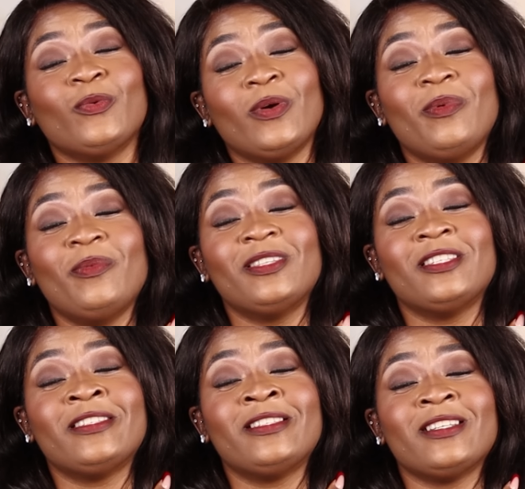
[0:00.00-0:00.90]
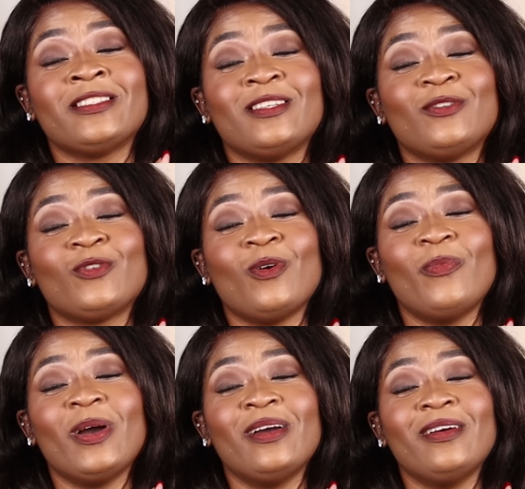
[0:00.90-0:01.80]
anyway, maybe this is just the
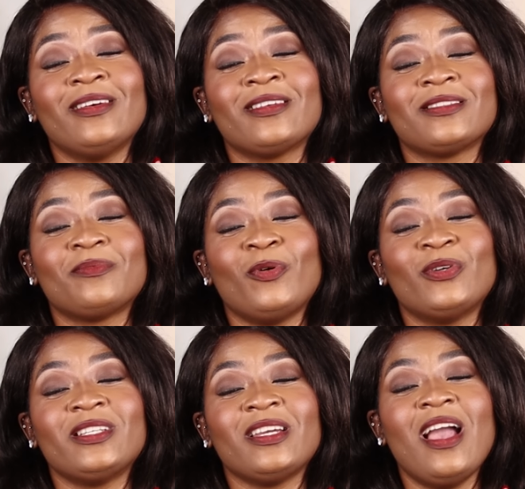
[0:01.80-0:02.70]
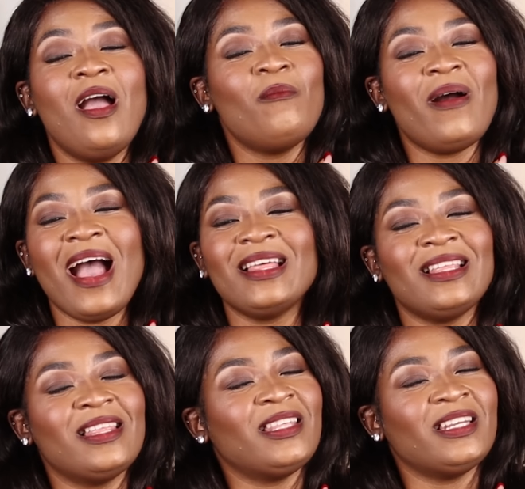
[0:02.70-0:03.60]
trauma responding. But
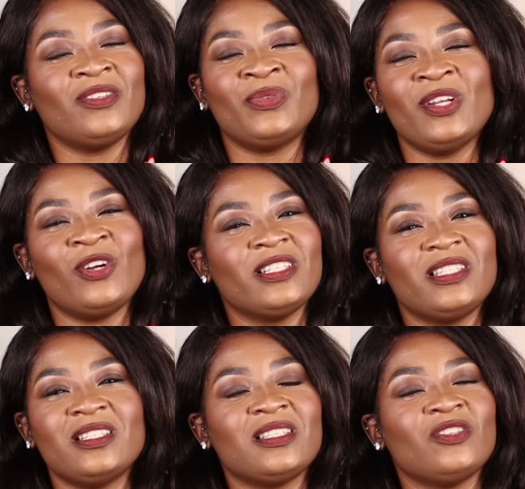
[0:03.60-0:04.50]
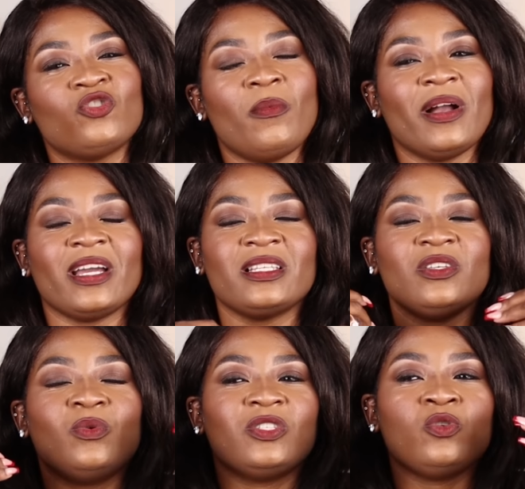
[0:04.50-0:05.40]
other than that, it really honestly isn't trauma, guys.
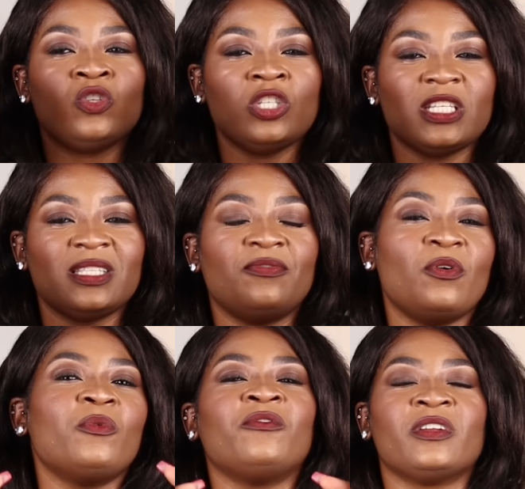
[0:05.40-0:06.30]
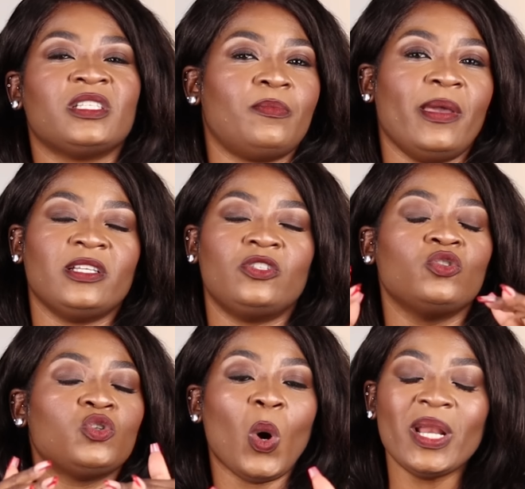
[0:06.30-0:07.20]
It was also just a form of respect.
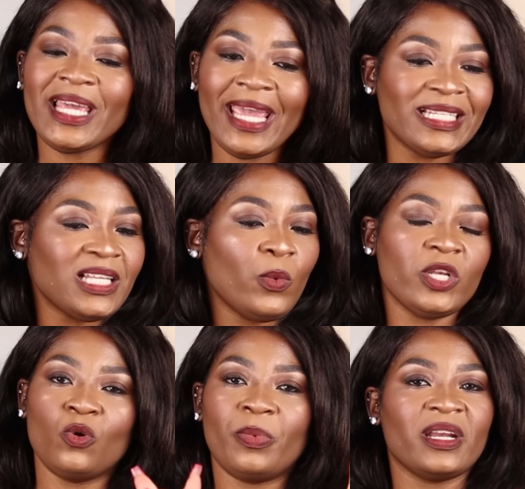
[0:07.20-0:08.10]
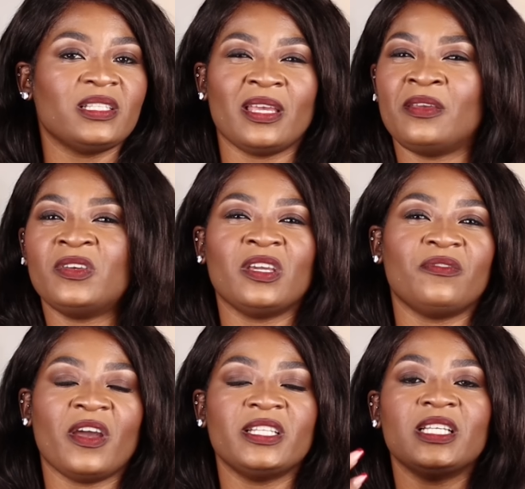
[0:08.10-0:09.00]
You don't enter when your parents are having a
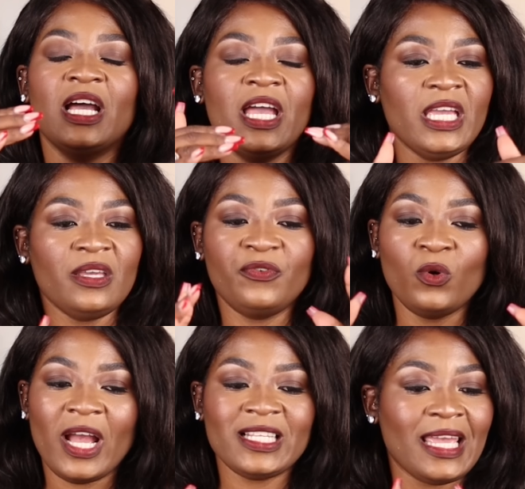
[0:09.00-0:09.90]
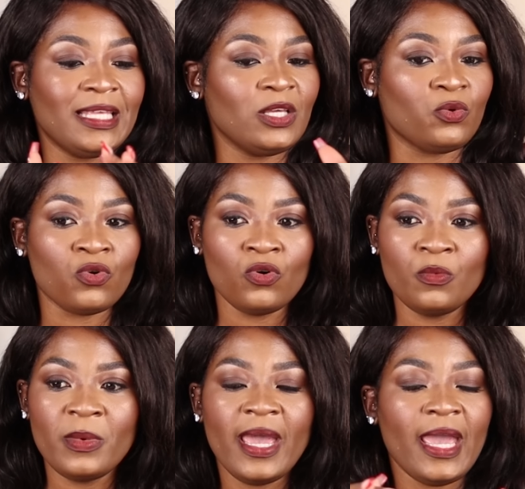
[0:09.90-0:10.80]
fight. If you guys are in the
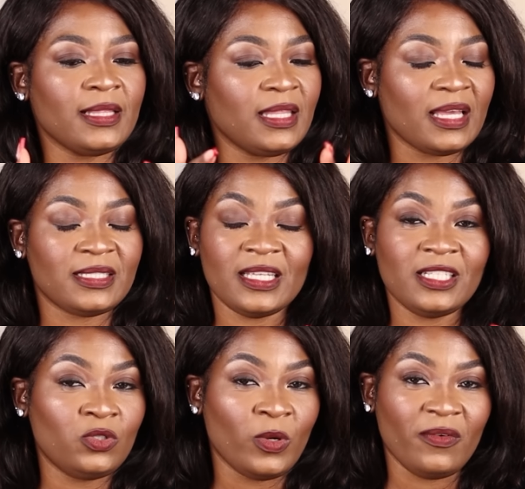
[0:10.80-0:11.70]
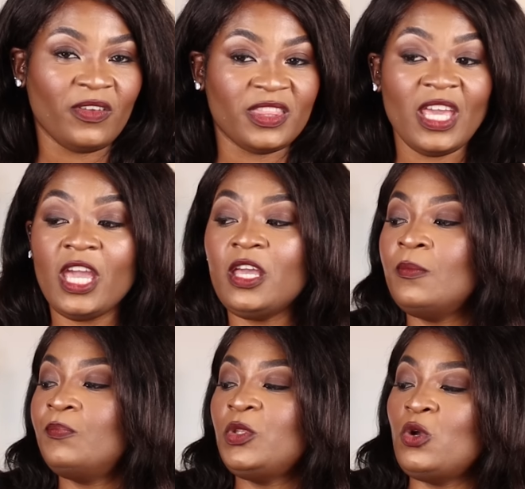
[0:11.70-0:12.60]
room and they're starting to have a
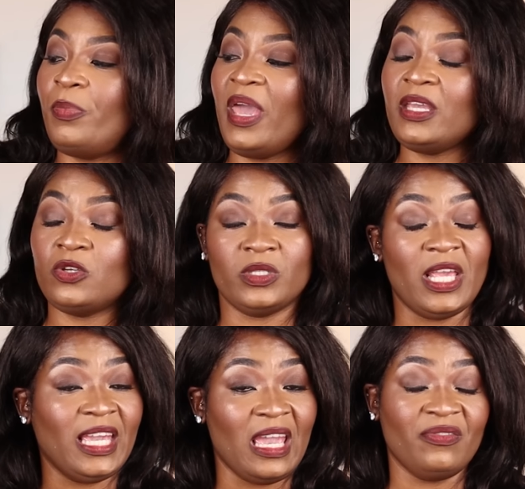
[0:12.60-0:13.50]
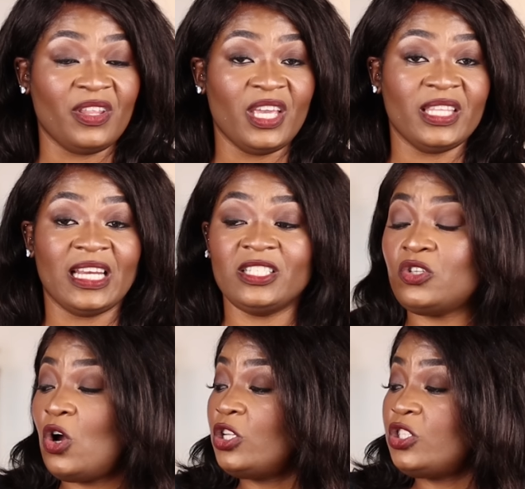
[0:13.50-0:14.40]
thing, you pay you take everything that
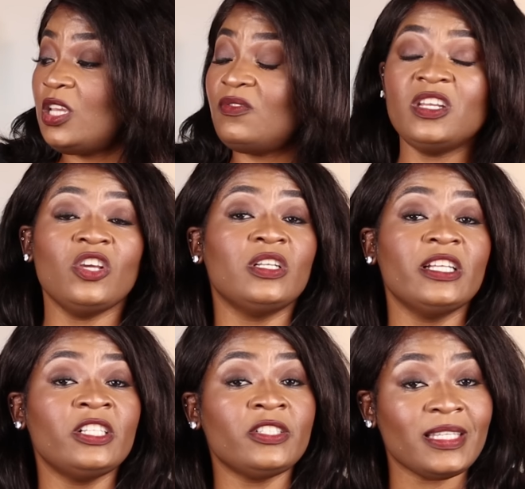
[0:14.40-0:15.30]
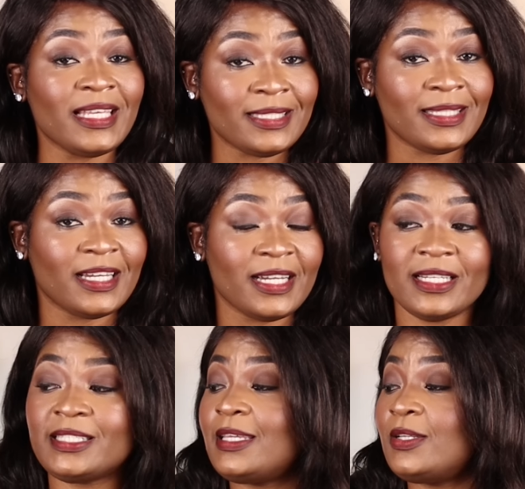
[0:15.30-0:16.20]
is yours, even your little
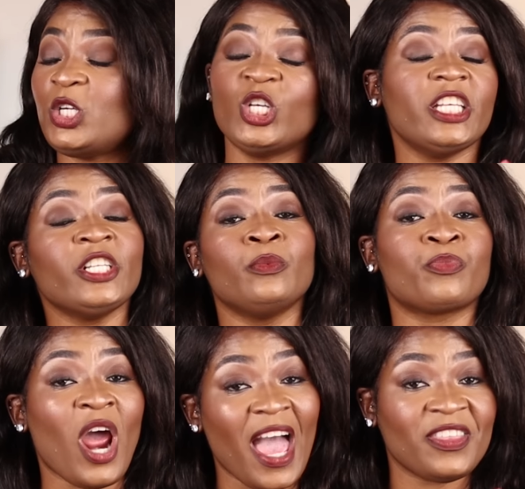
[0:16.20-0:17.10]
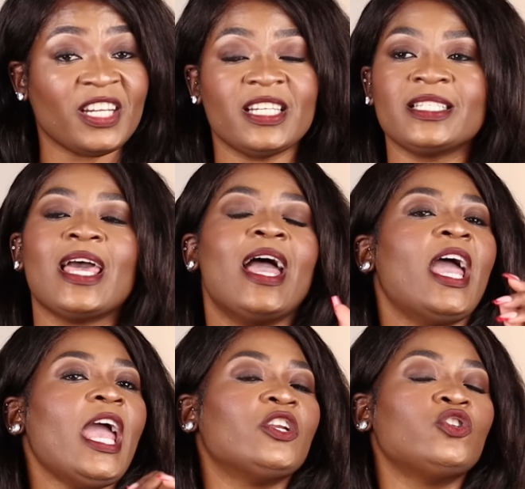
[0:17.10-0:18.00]
sisters and your little brothers,
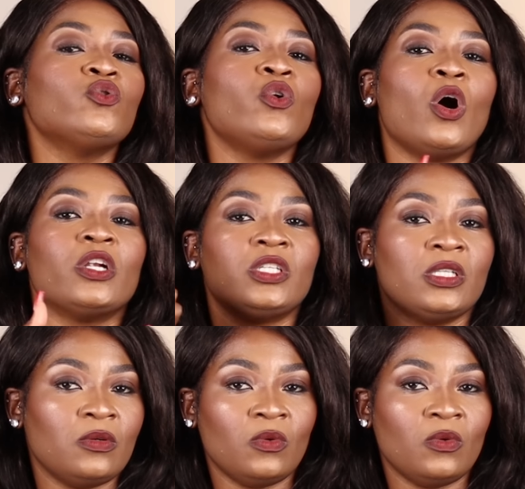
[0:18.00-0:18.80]
and you lot